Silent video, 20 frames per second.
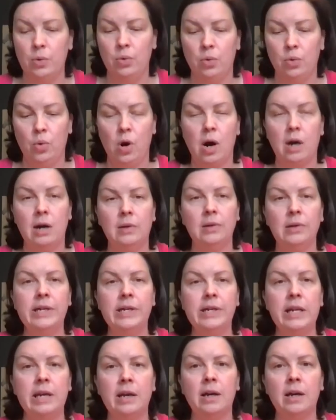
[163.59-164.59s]
who are
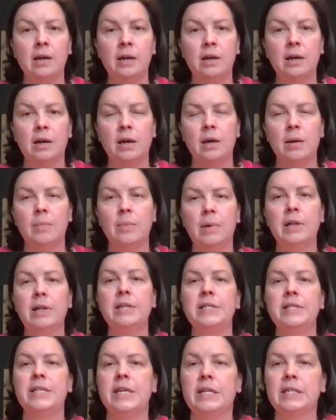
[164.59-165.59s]
leading a
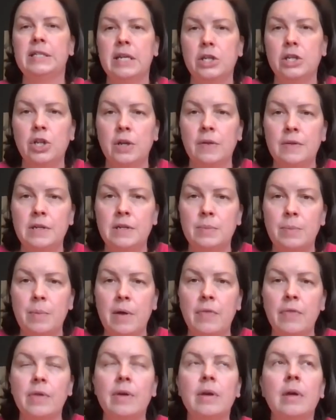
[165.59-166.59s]
listening session this
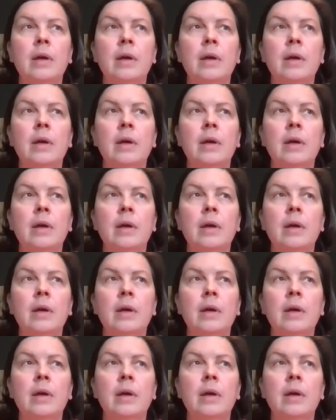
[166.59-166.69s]
month,